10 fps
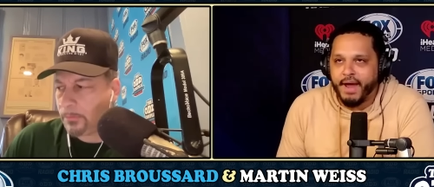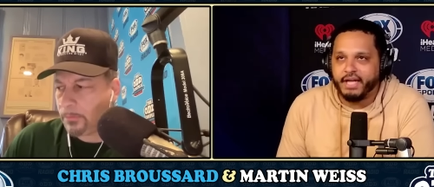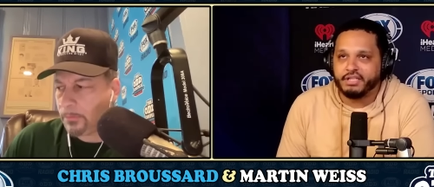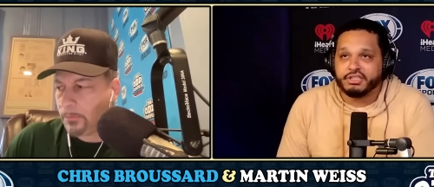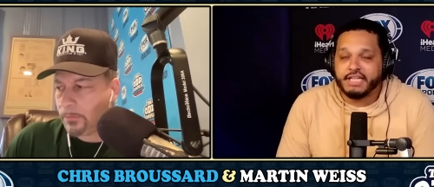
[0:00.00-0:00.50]

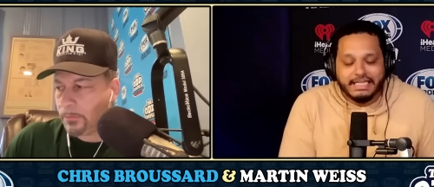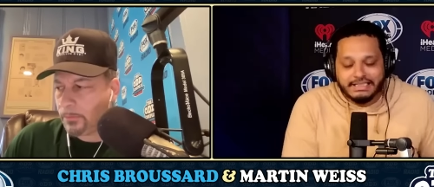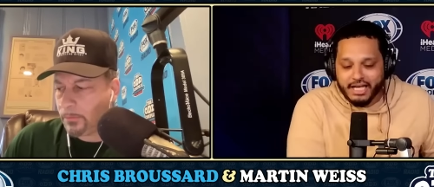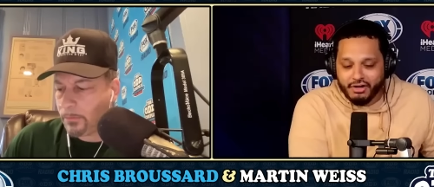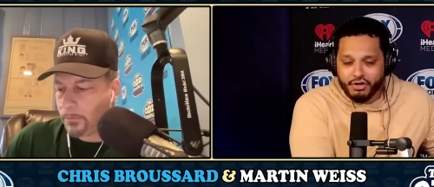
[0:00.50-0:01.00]
Speaker 1: manager. That's
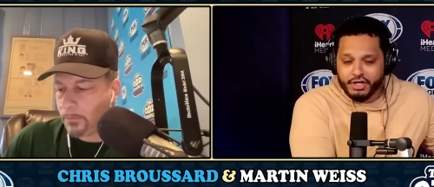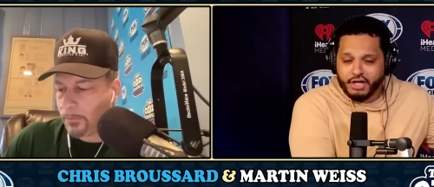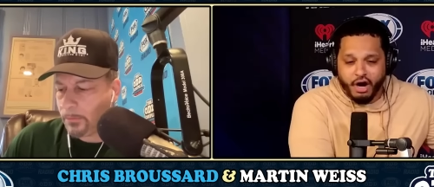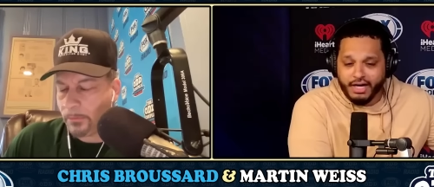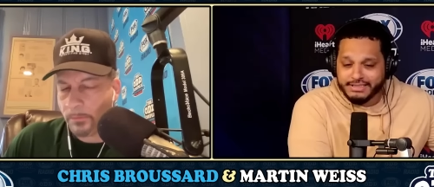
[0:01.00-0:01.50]
not on the
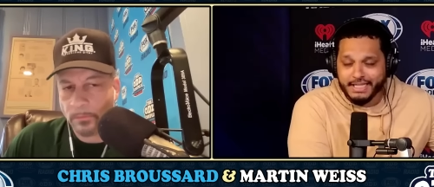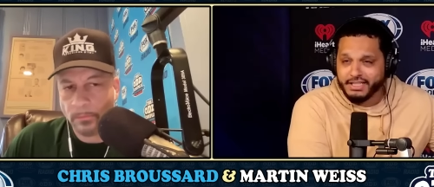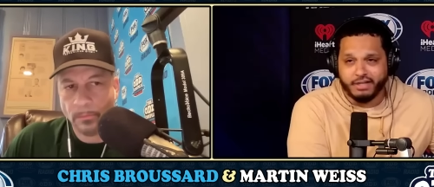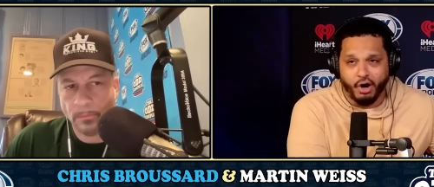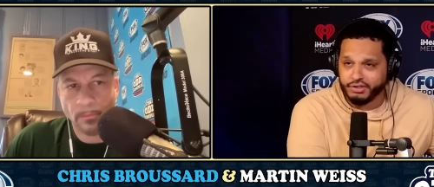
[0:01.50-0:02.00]
coach. That's not the
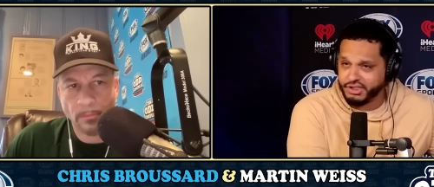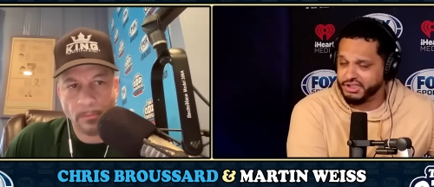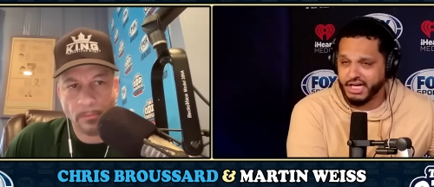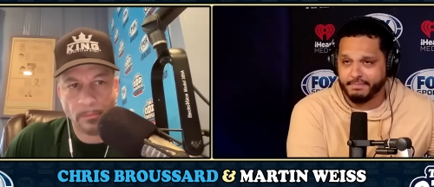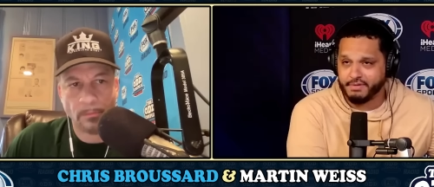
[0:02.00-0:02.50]
coach's
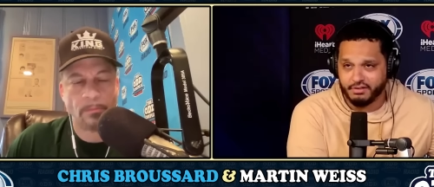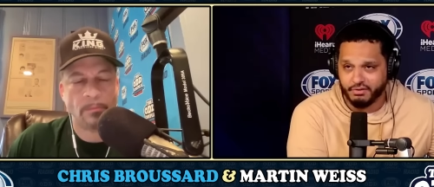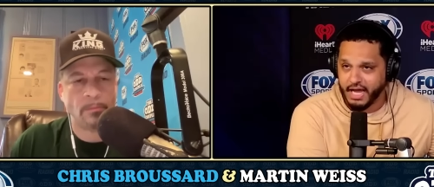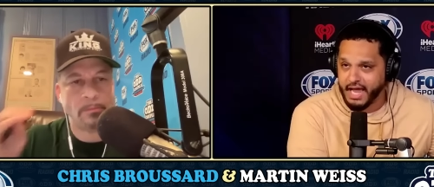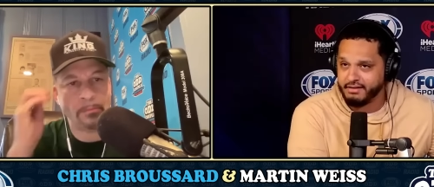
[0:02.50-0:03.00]
job to do
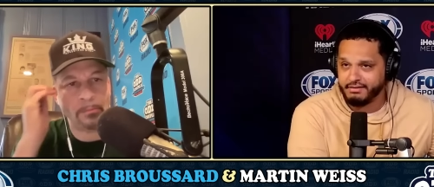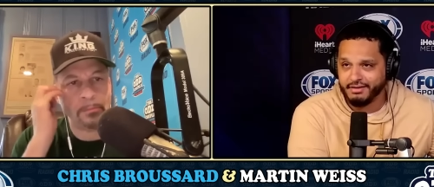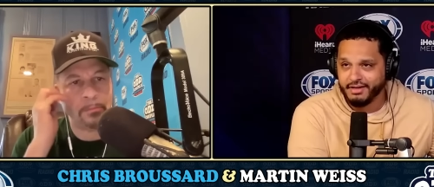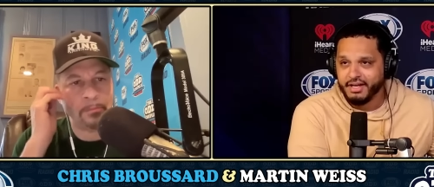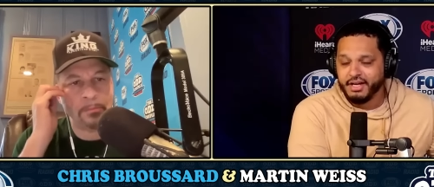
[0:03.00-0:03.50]
that.
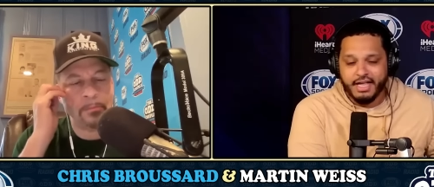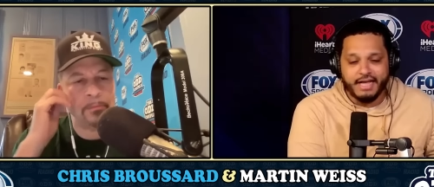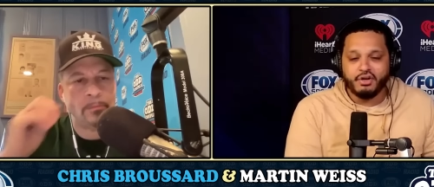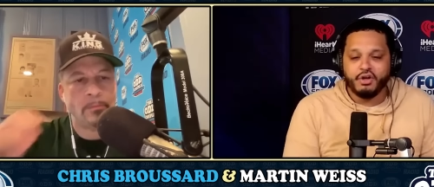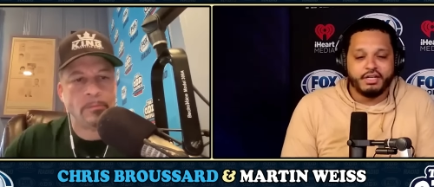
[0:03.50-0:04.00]
That's
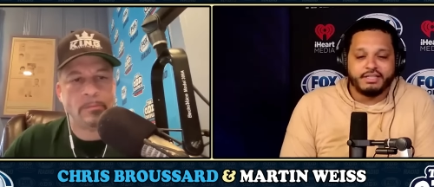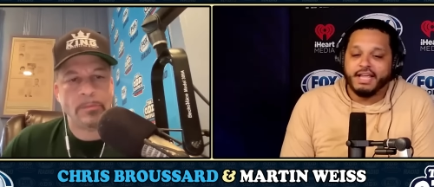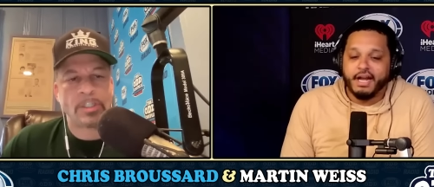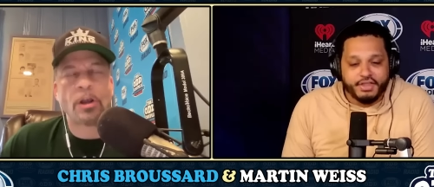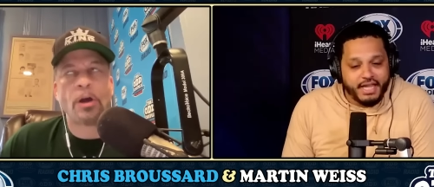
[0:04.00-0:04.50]
on
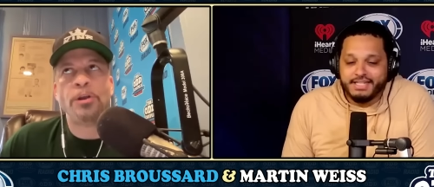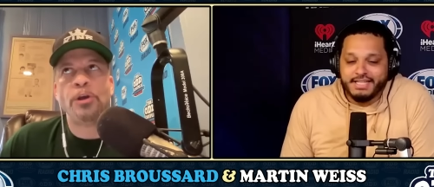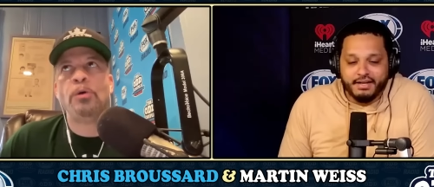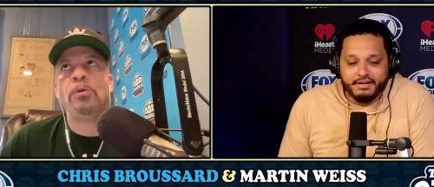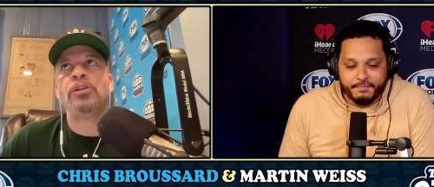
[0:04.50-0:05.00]
their.
Speaker 2: So
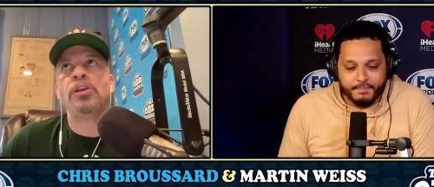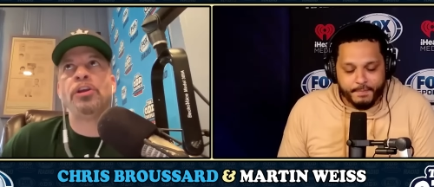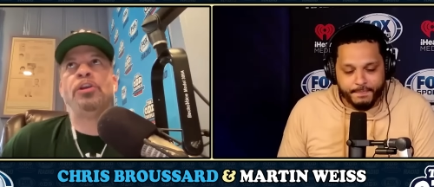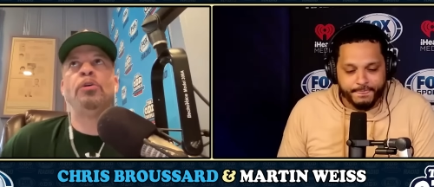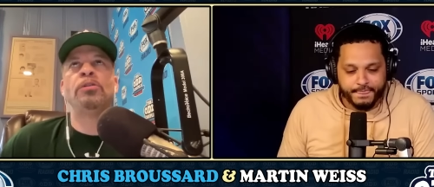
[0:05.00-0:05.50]

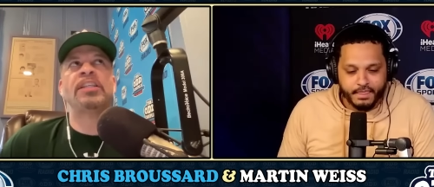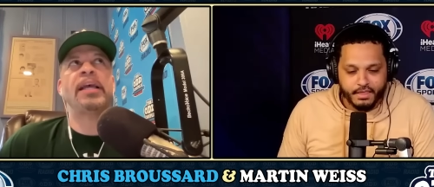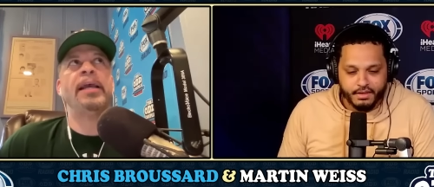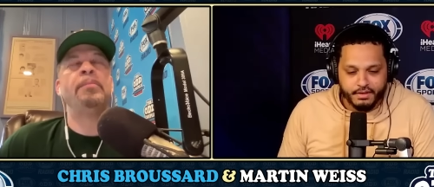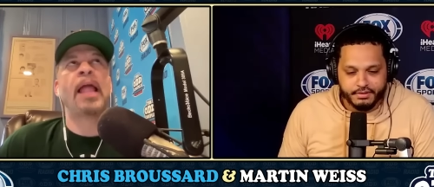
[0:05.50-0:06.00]
you
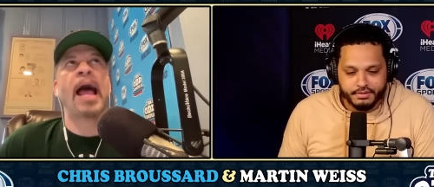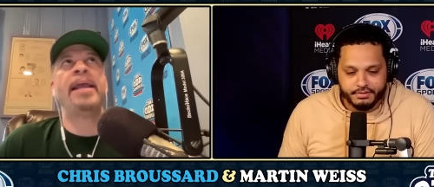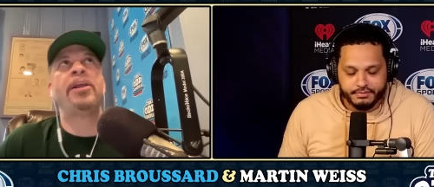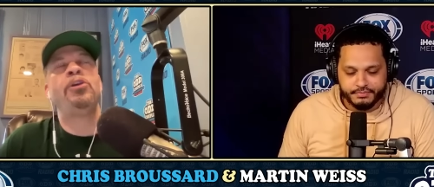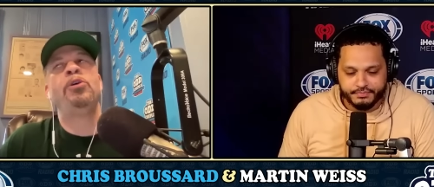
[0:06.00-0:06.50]
seem
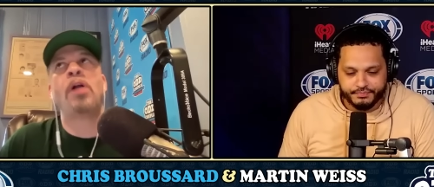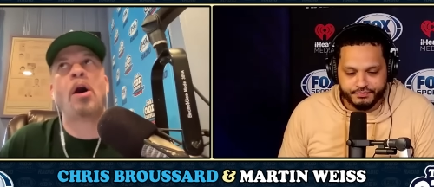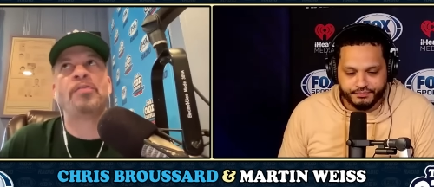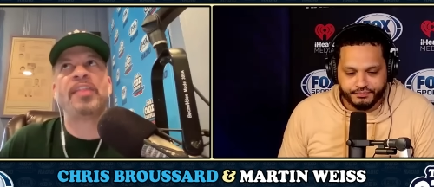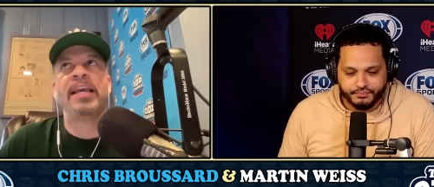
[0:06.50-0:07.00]
like you
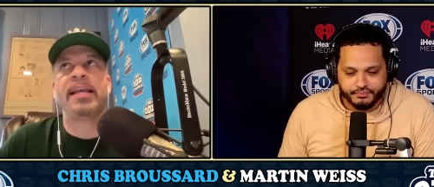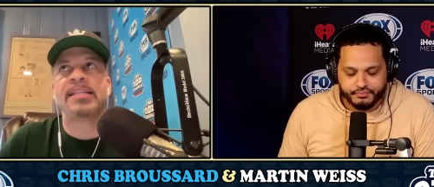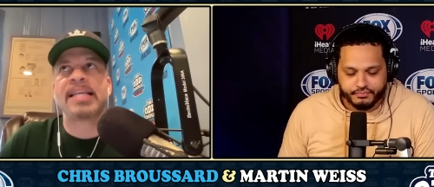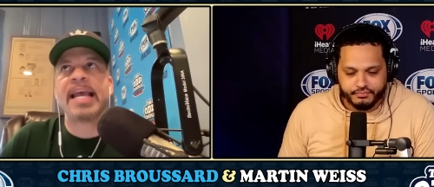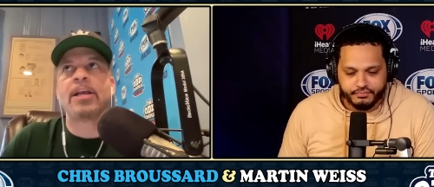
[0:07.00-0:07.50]
don't think
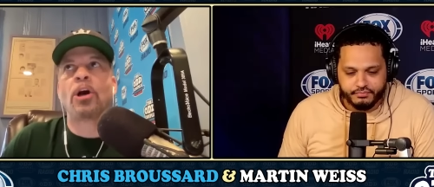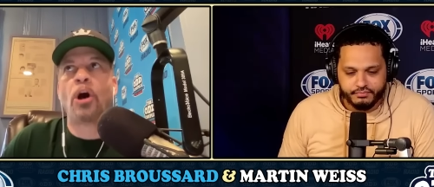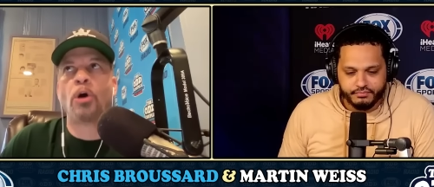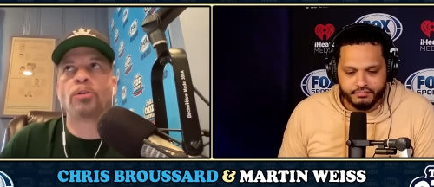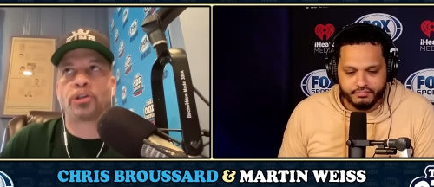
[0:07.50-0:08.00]
it's a
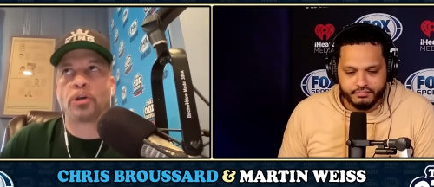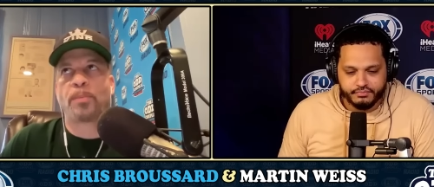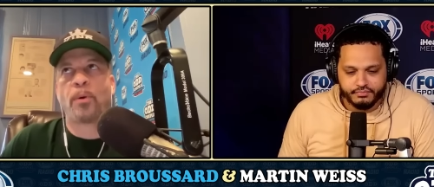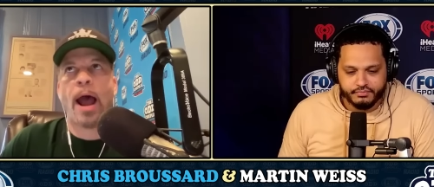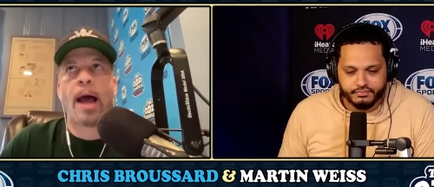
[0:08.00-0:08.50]
culture
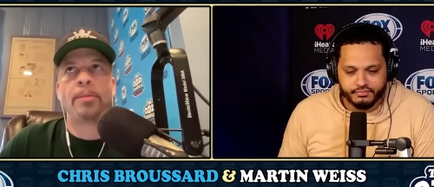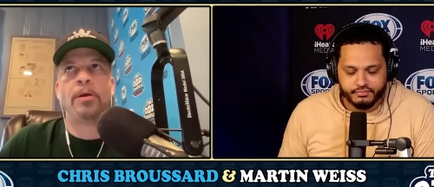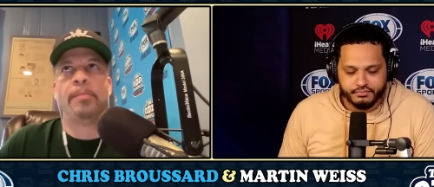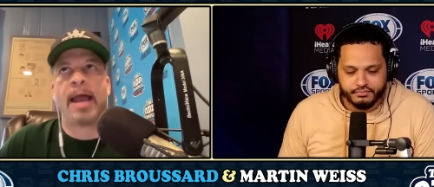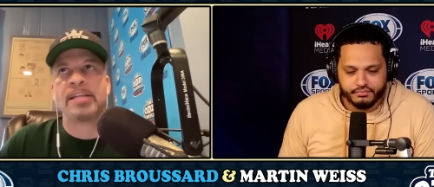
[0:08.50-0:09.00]

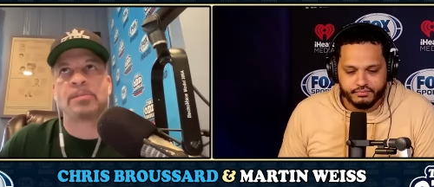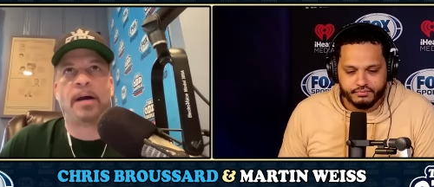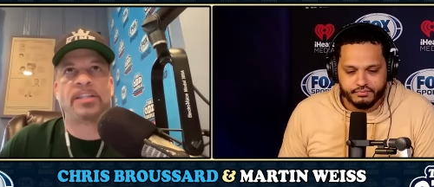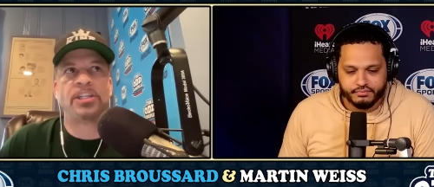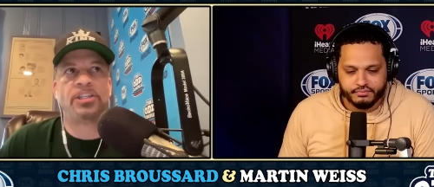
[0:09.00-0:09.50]
problem as
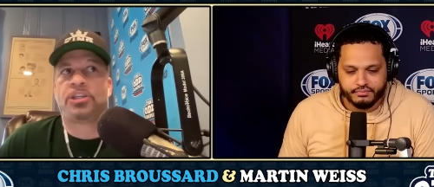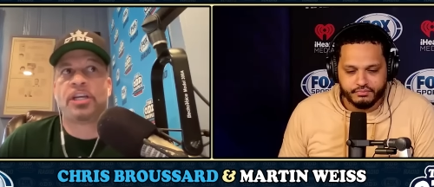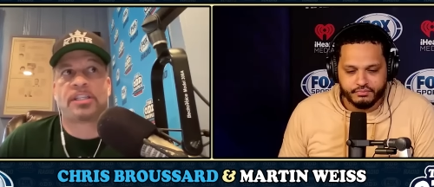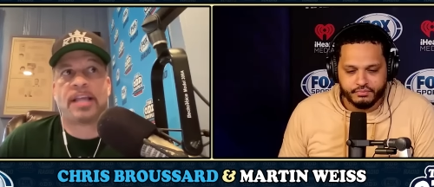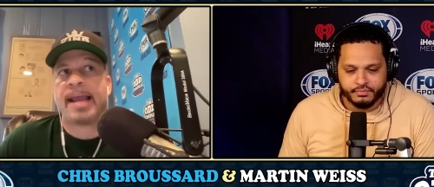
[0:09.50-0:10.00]
much as
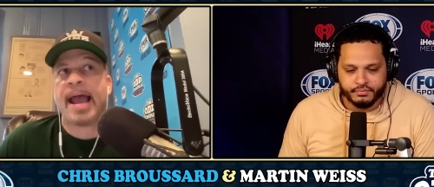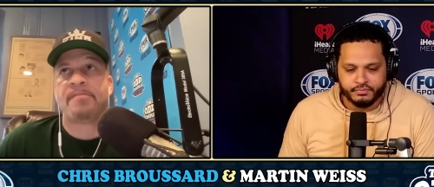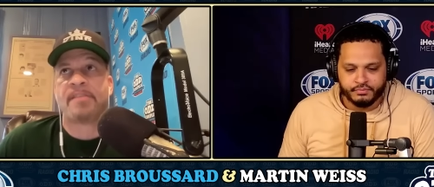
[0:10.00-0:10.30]
just they